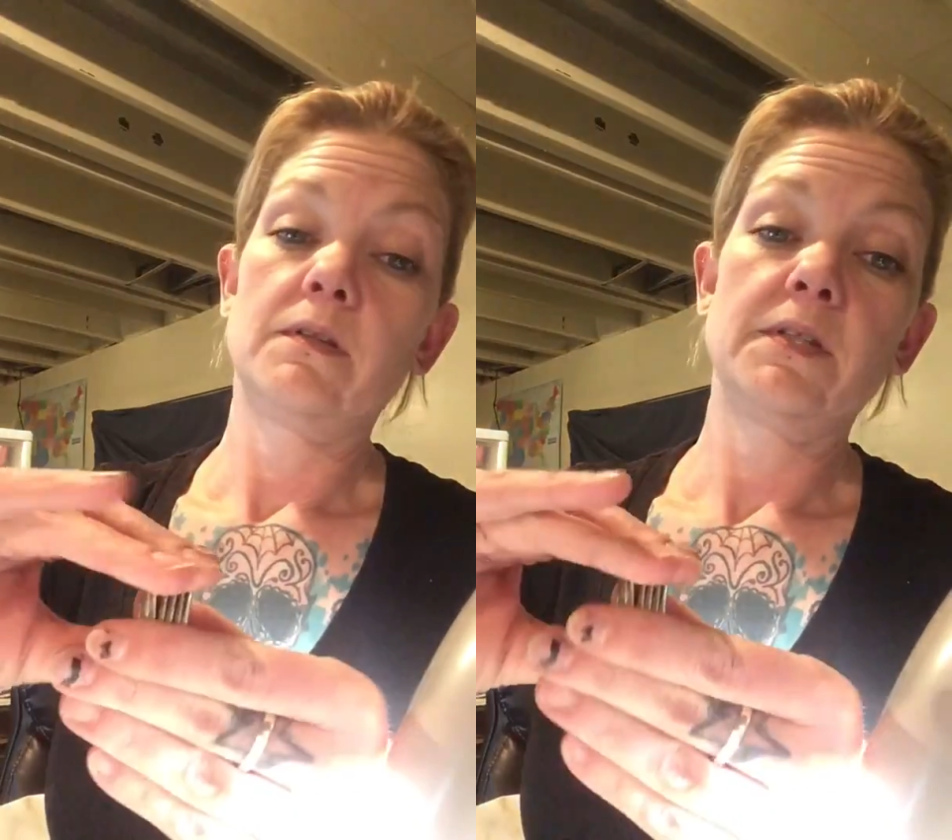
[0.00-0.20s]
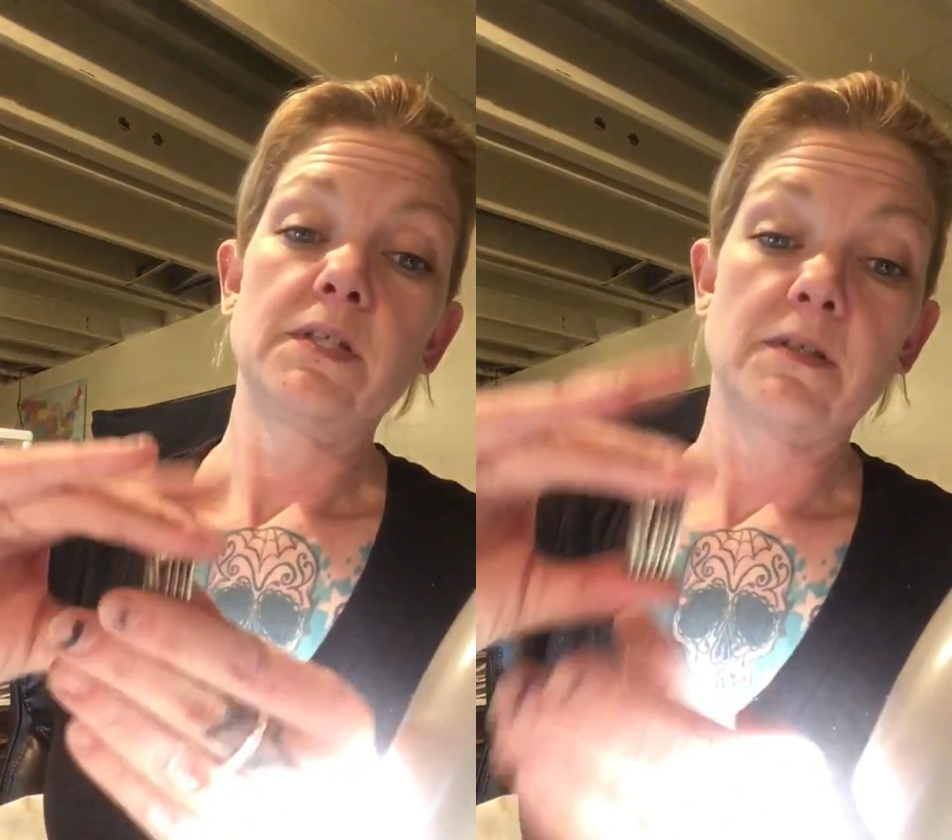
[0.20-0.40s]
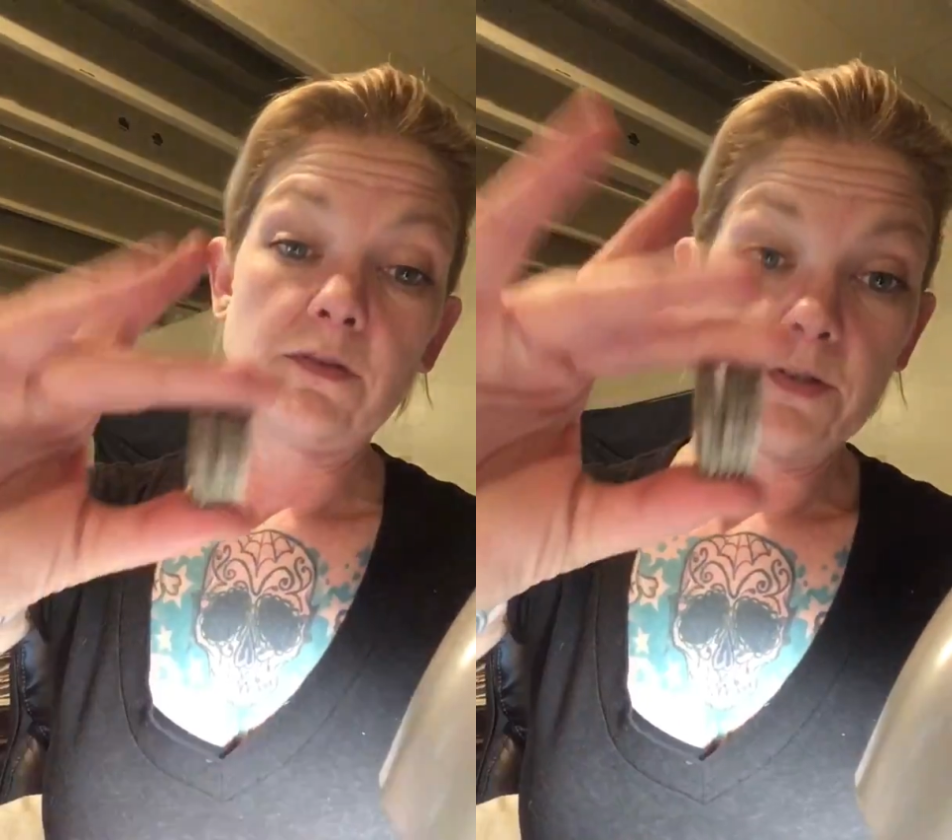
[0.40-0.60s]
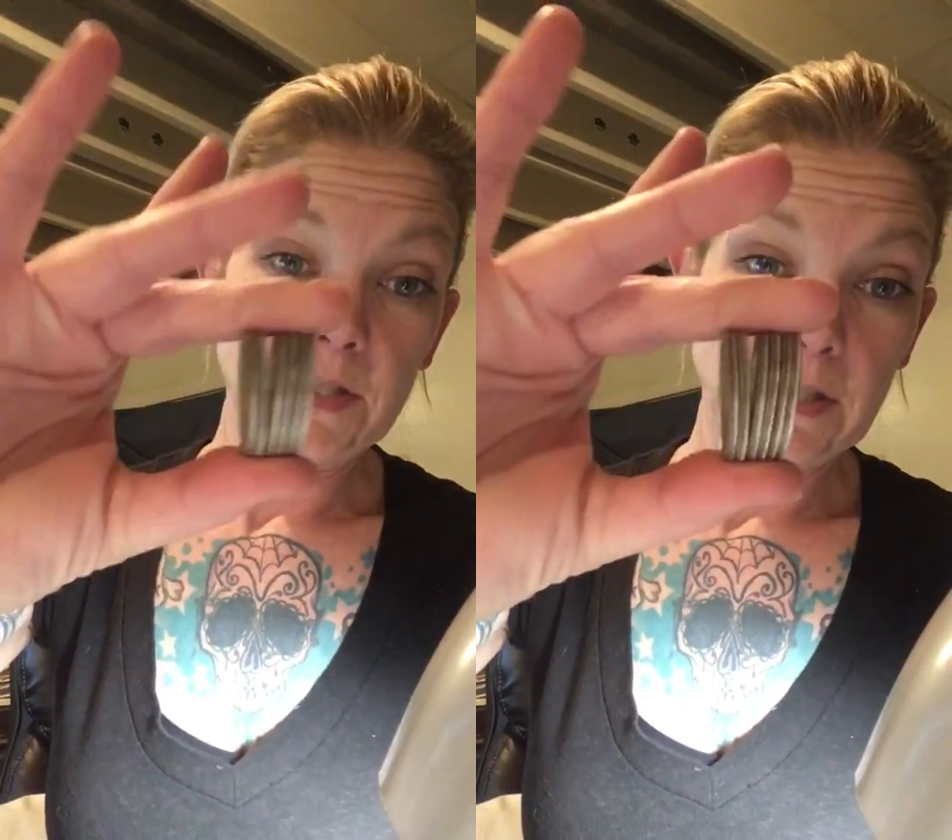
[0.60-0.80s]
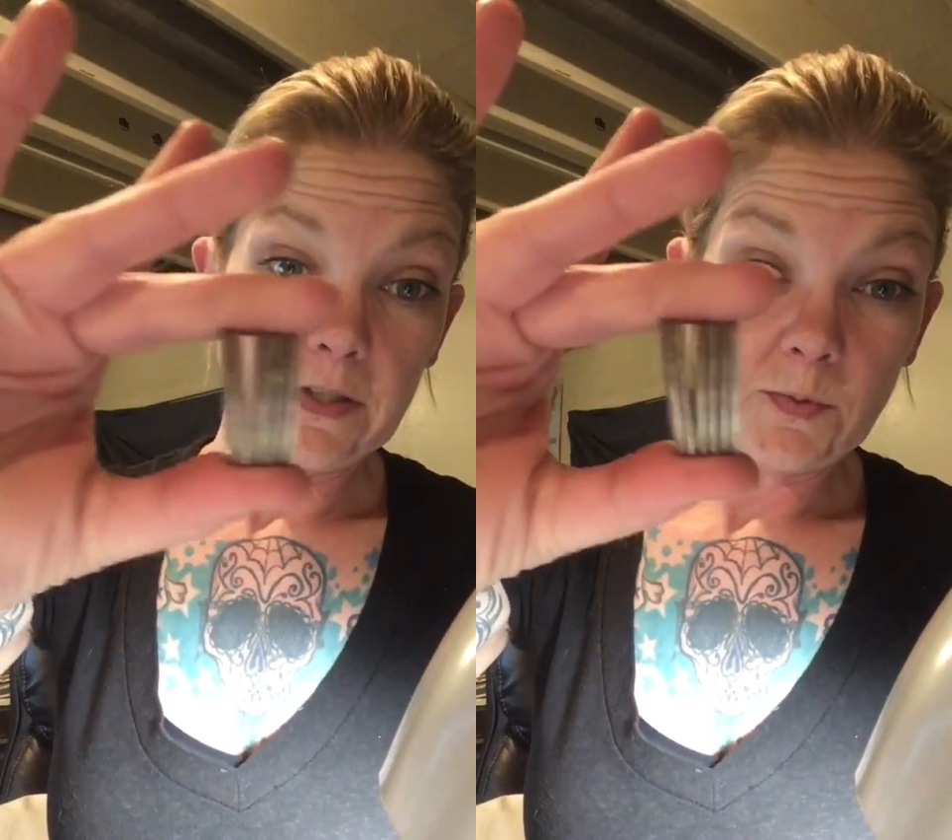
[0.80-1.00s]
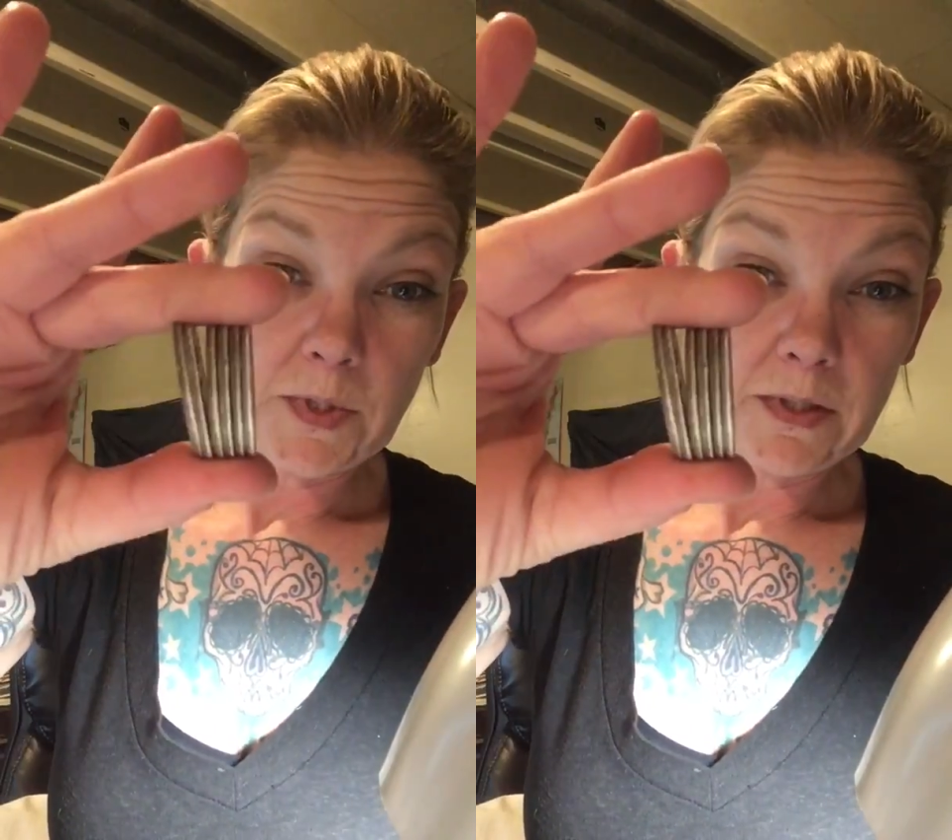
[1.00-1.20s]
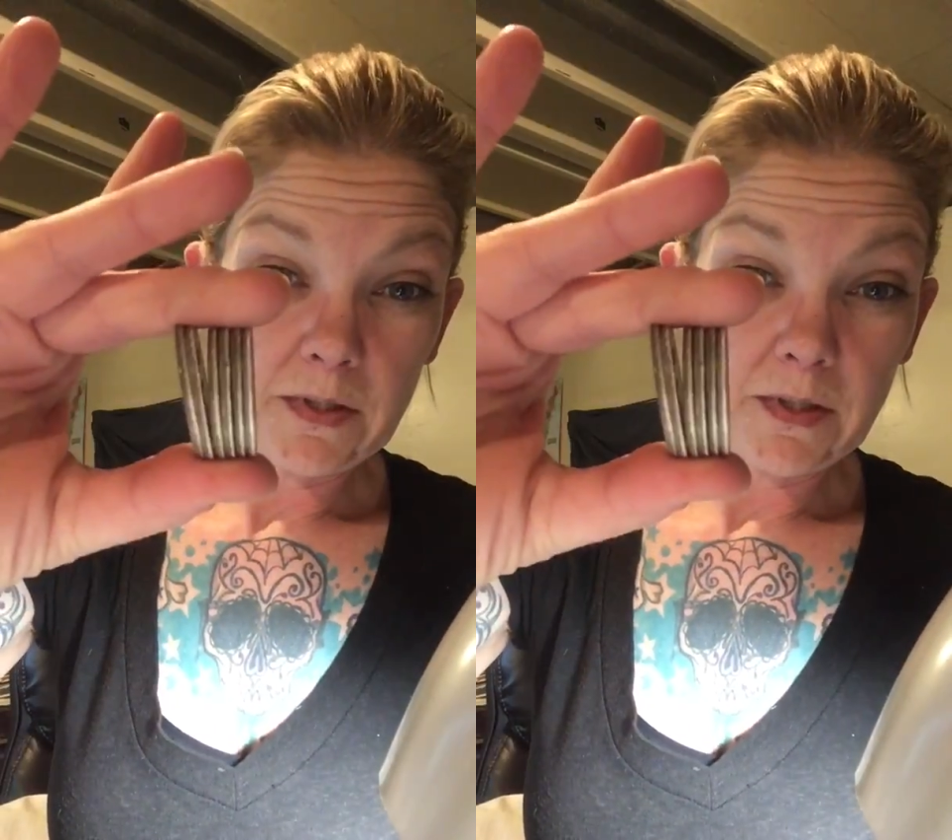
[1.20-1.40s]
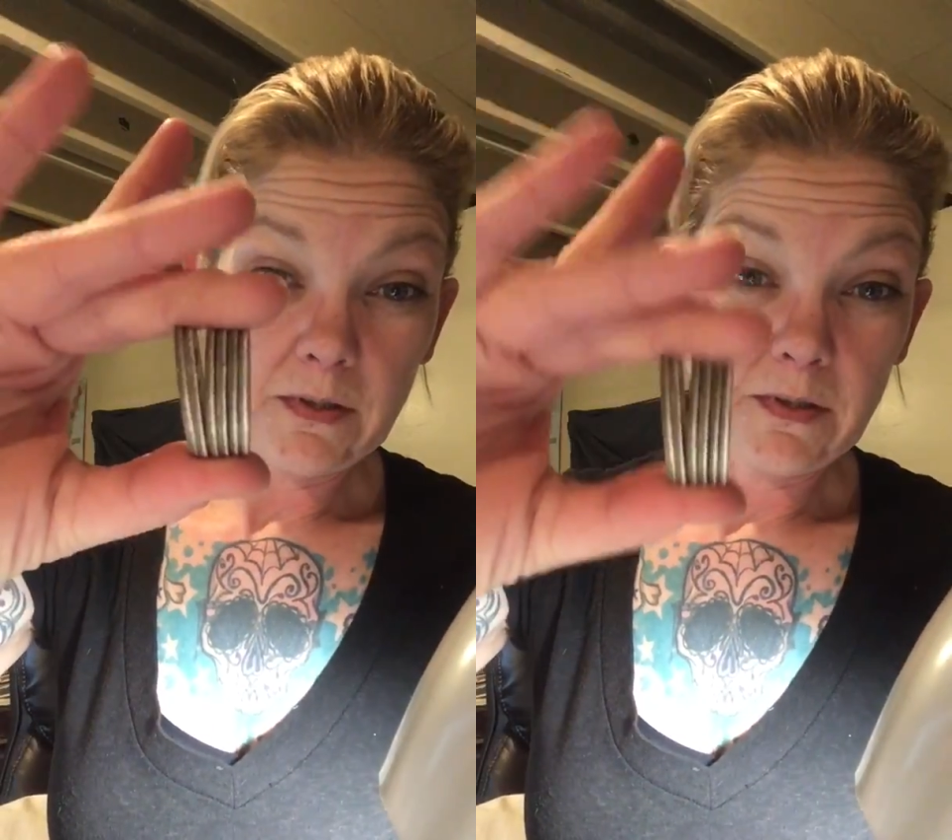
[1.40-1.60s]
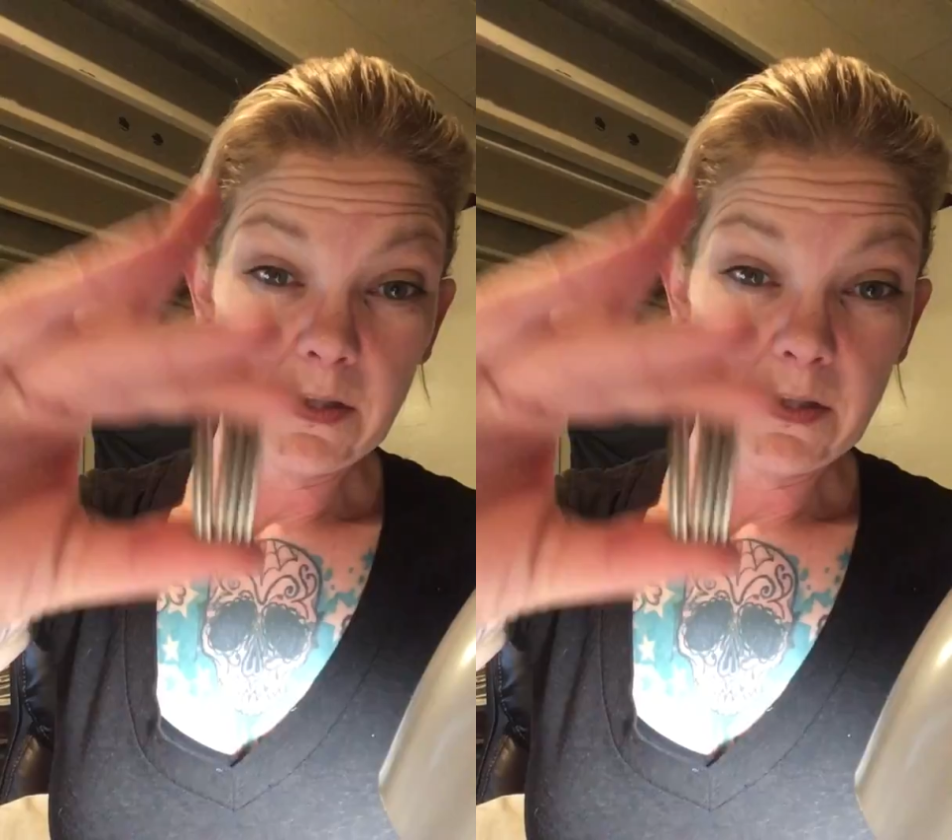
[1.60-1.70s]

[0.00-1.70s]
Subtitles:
these other 6 ones